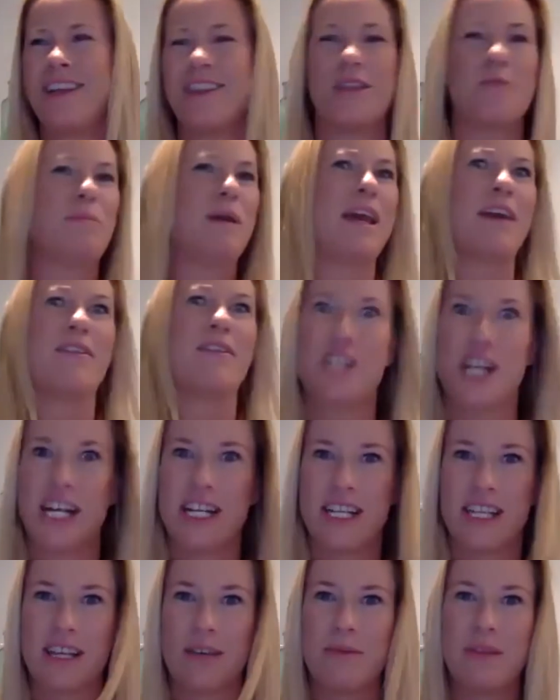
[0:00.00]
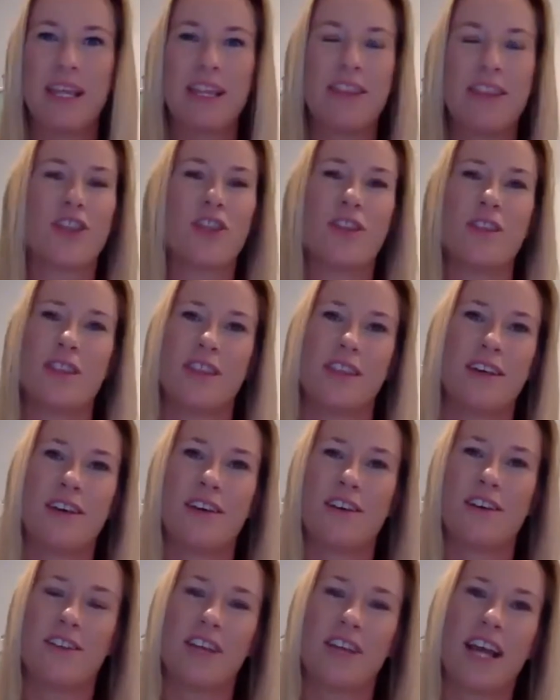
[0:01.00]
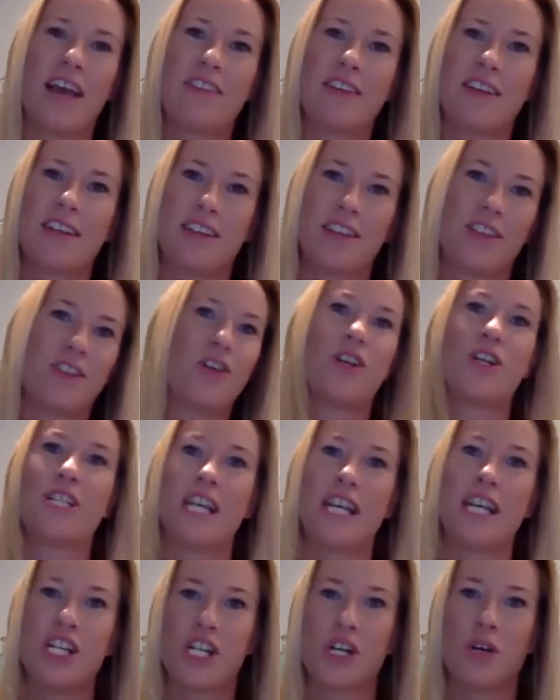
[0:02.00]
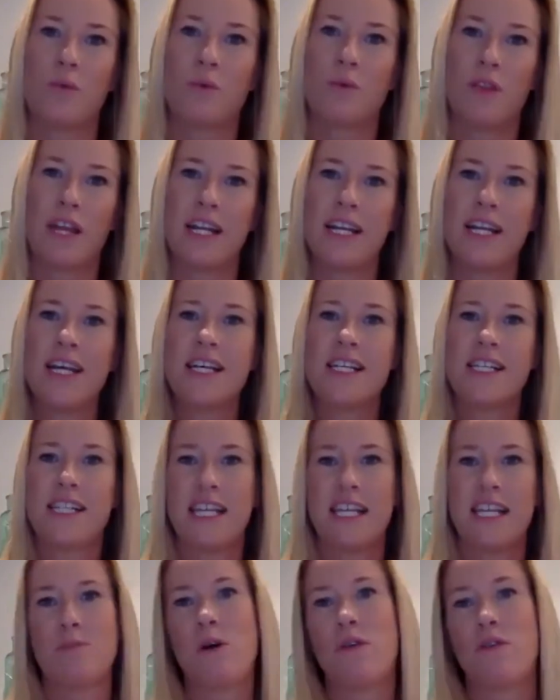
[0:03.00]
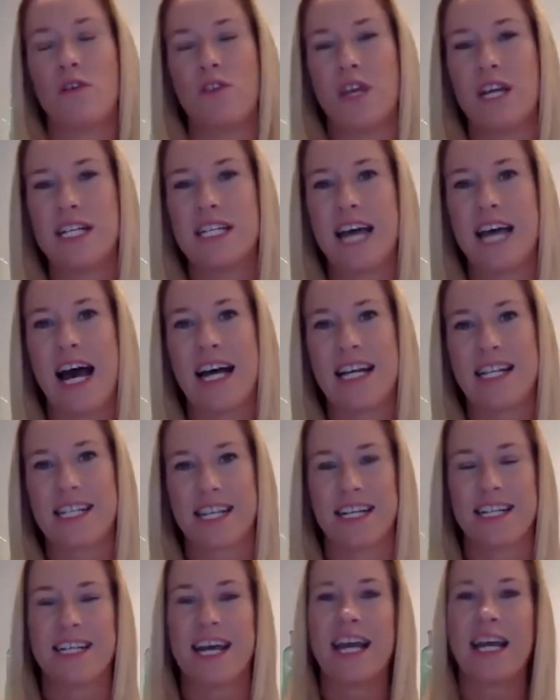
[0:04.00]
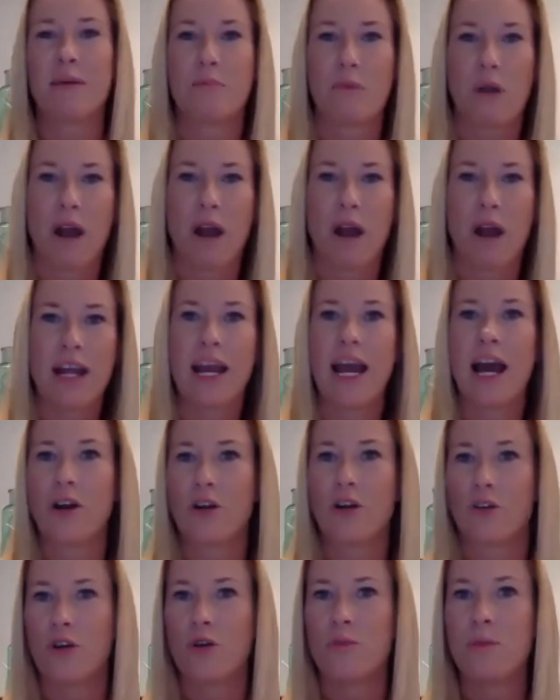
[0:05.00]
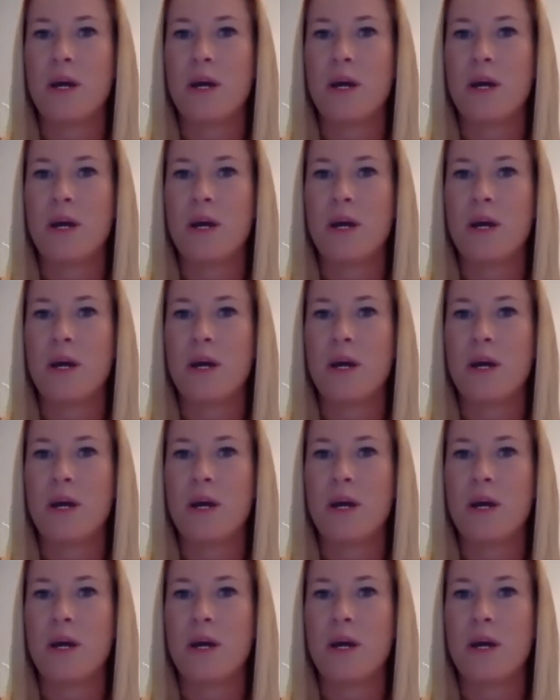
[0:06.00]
the BFG to them, and then the third teacher will then set them off on their task and take a breakout group.